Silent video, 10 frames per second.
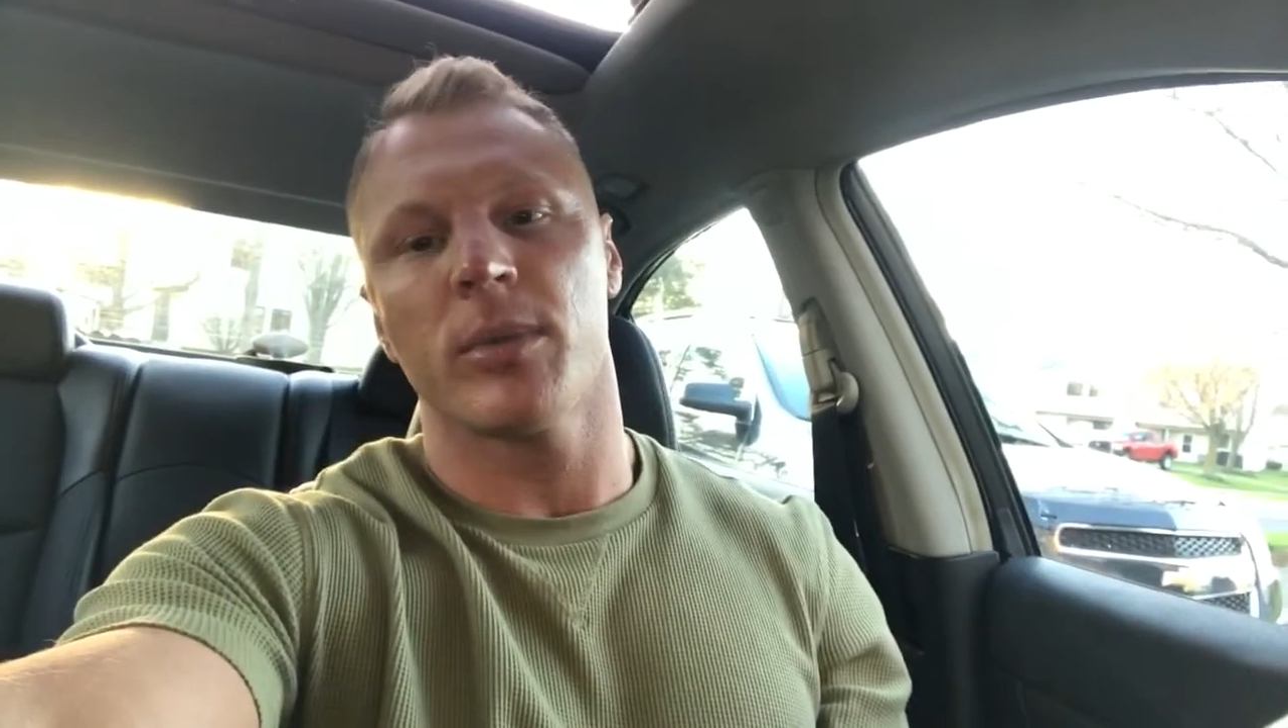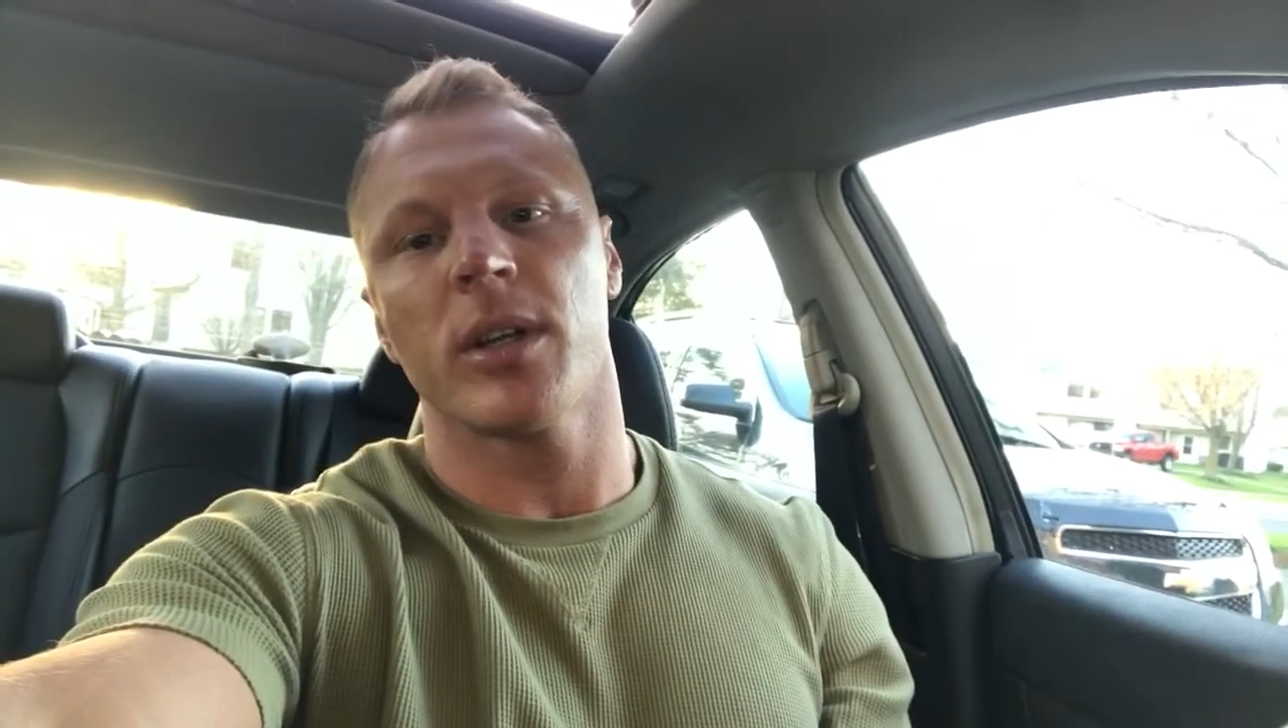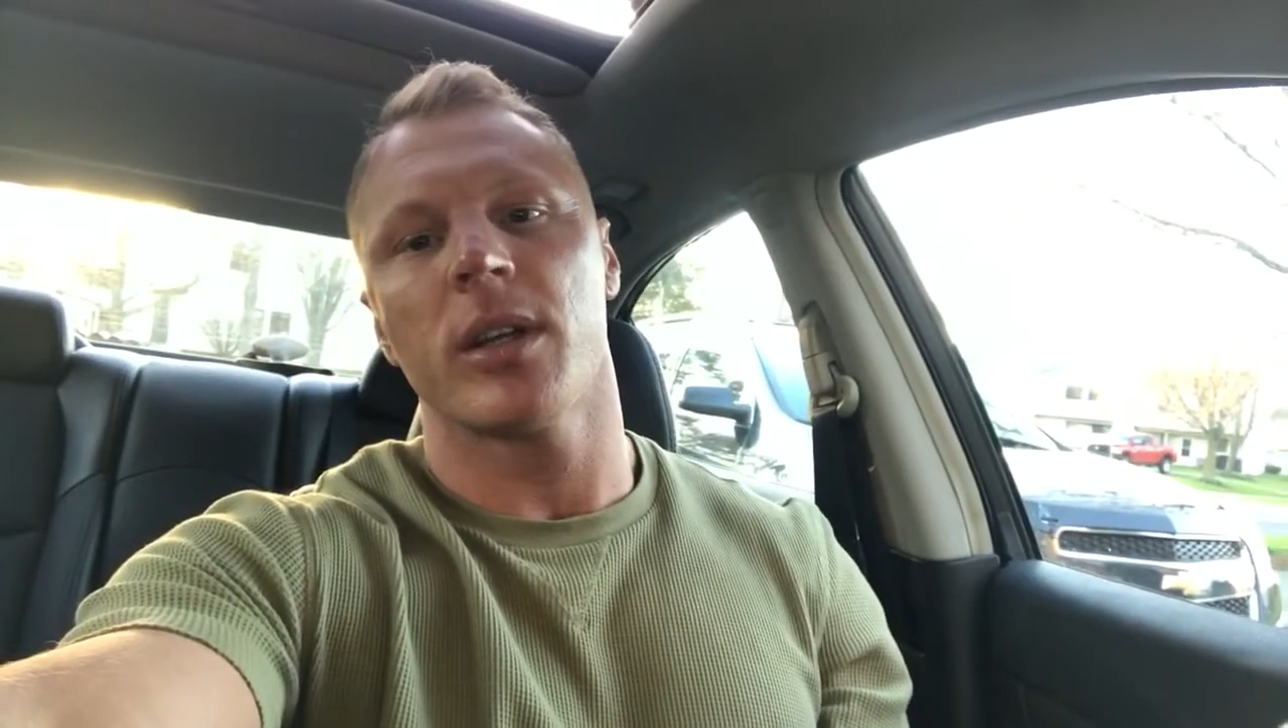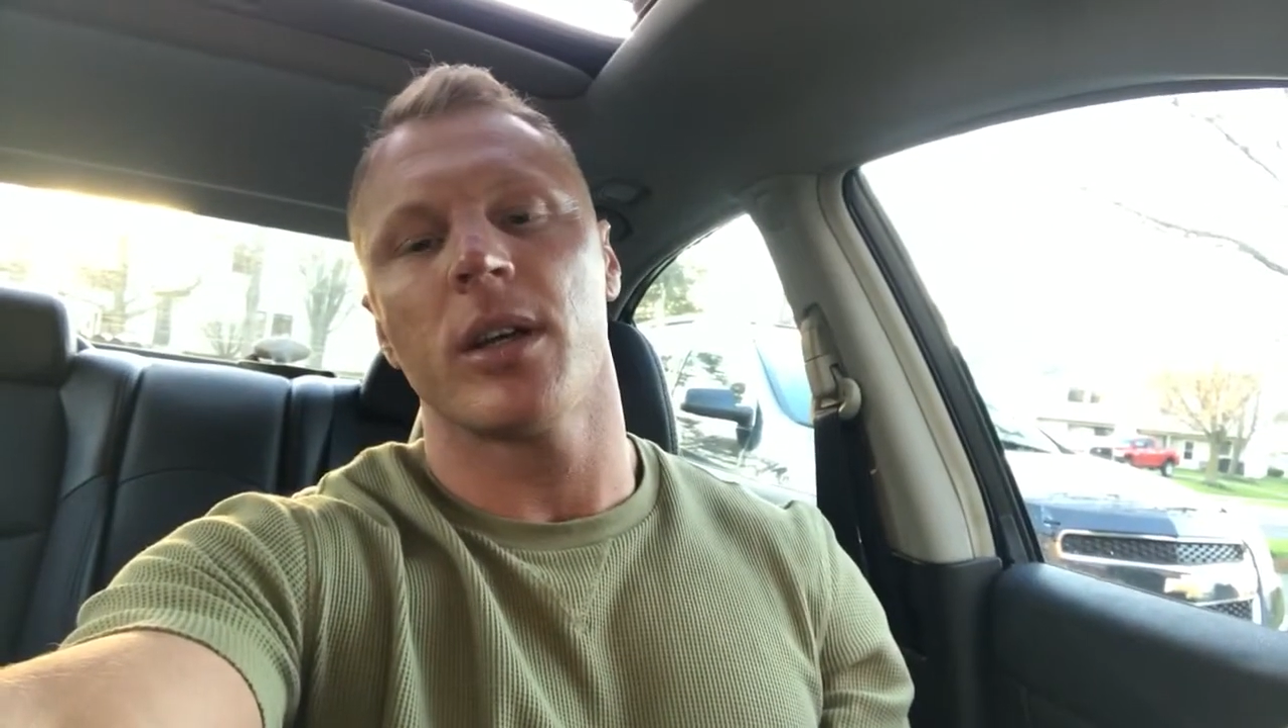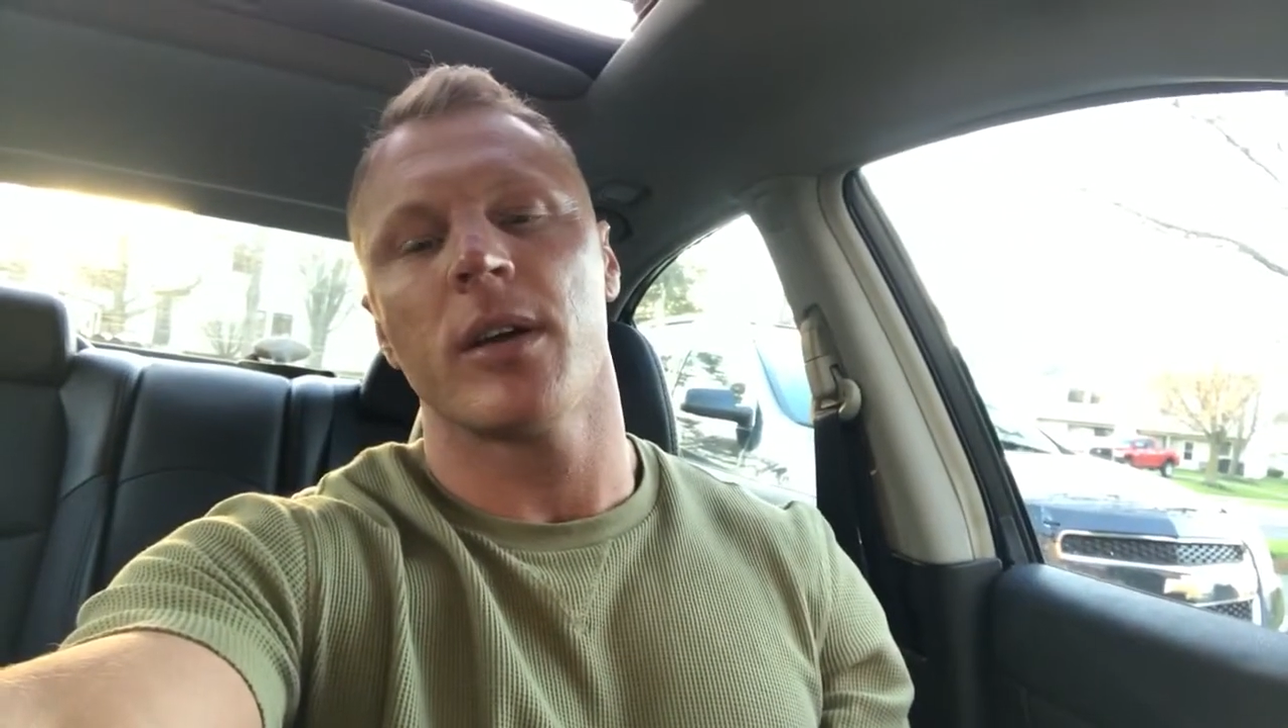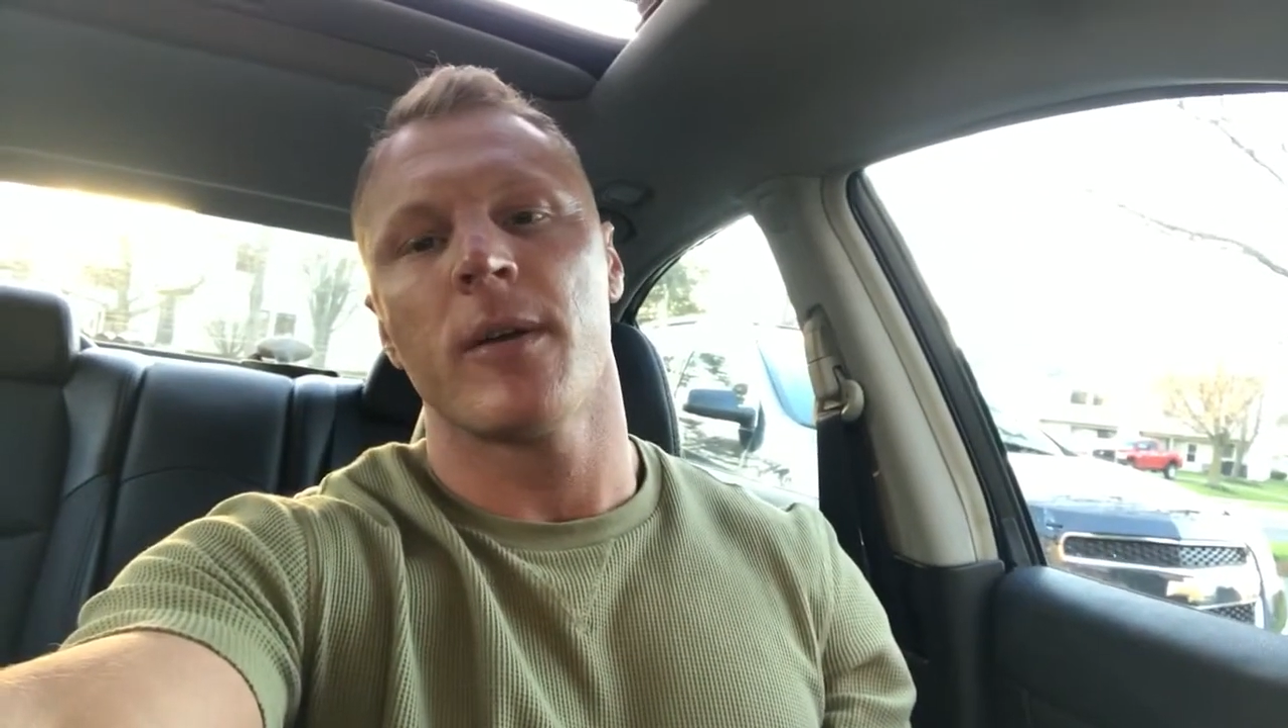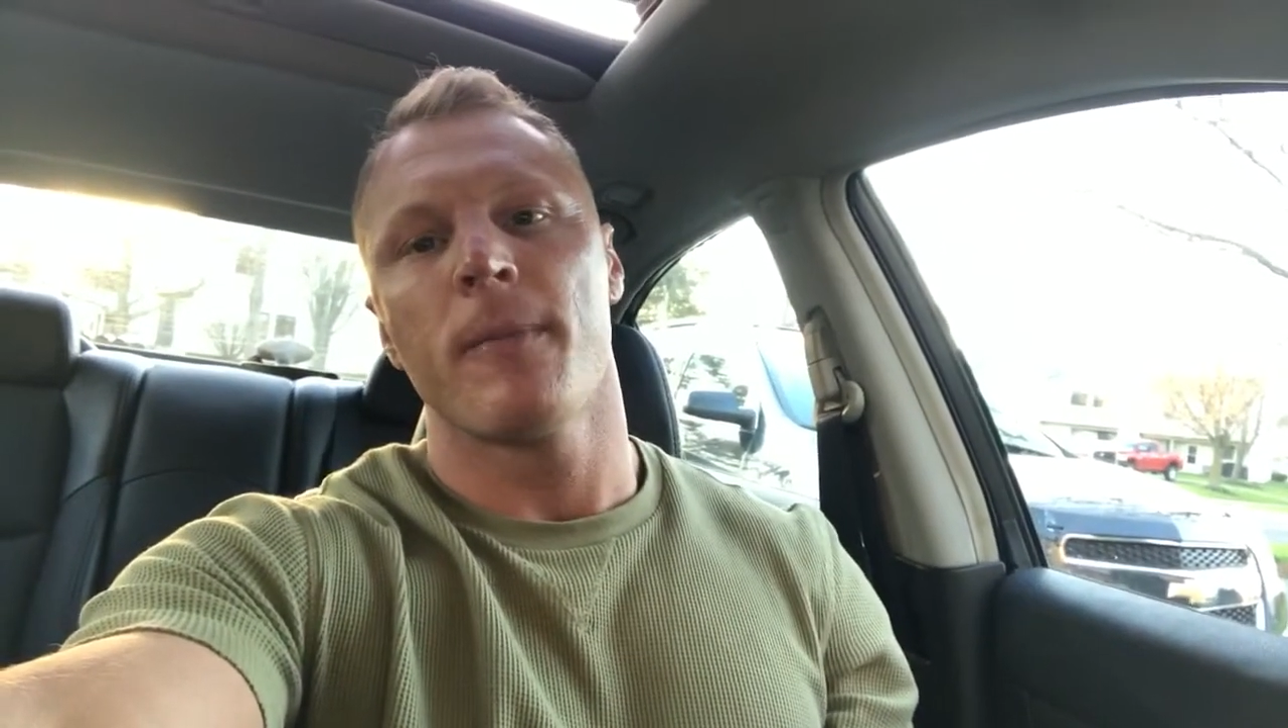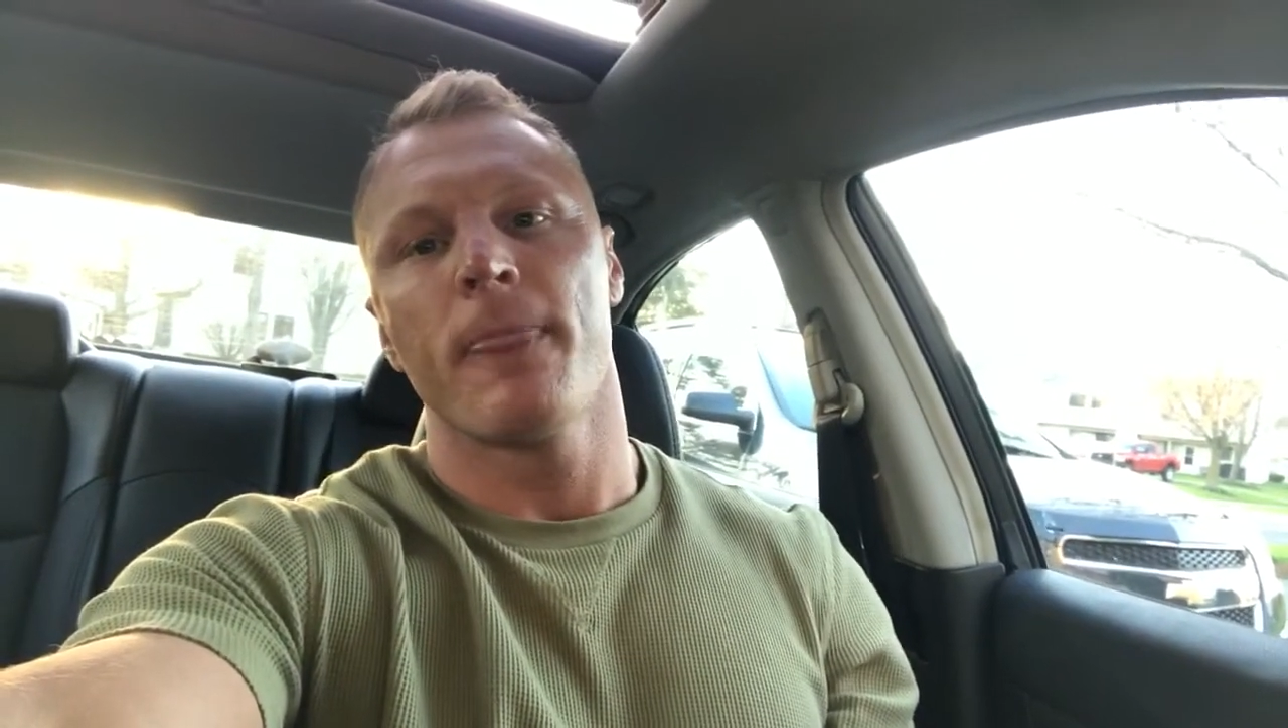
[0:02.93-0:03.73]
Monday.